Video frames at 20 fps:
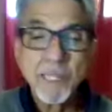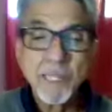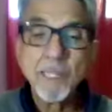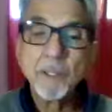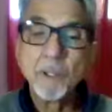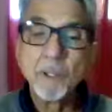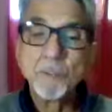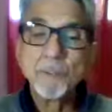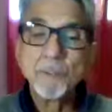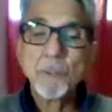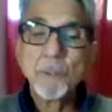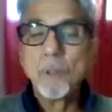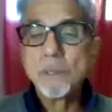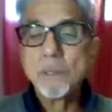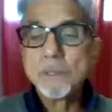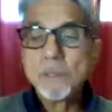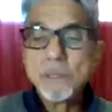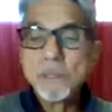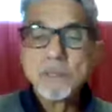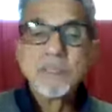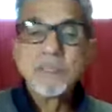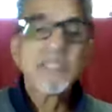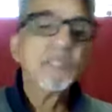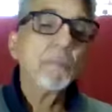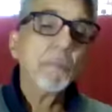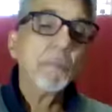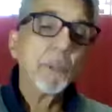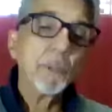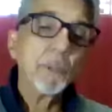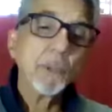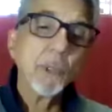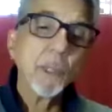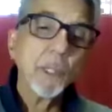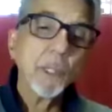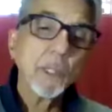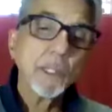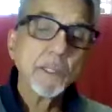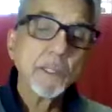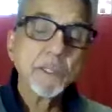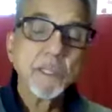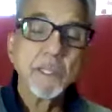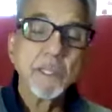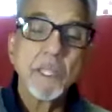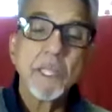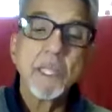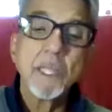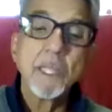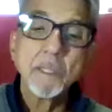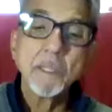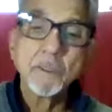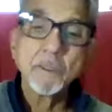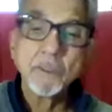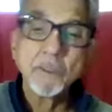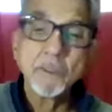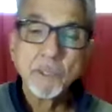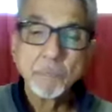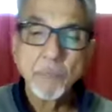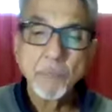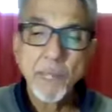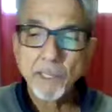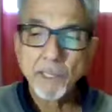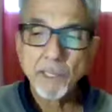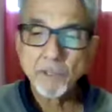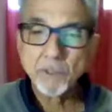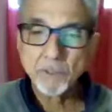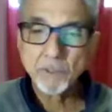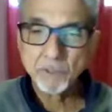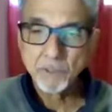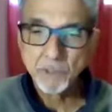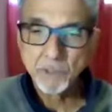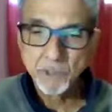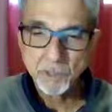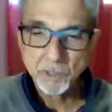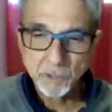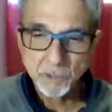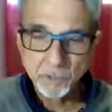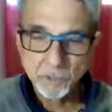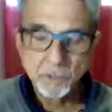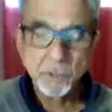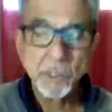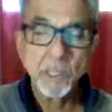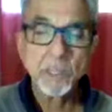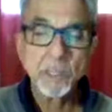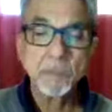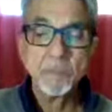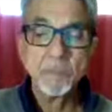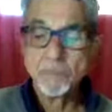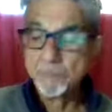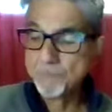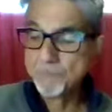and of course the simple knowledge in respect to Nirguna,